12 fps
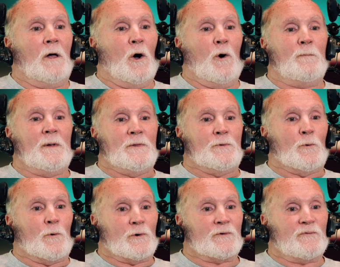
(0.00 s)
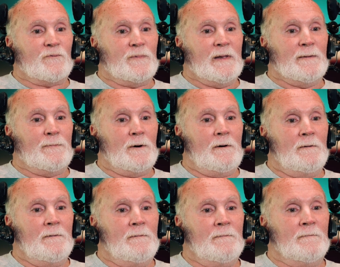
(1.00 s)
open doors for people.
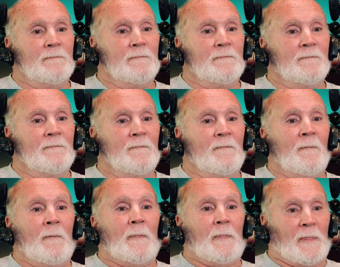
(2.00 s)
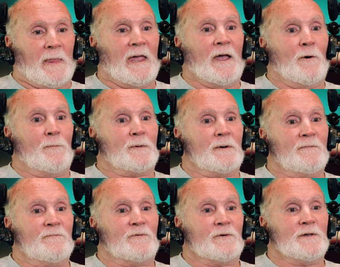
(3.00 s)
They open
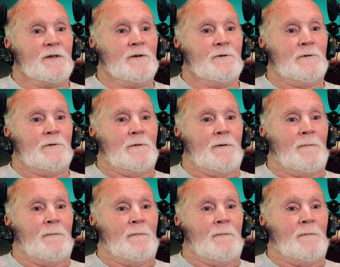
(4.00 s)
them for you.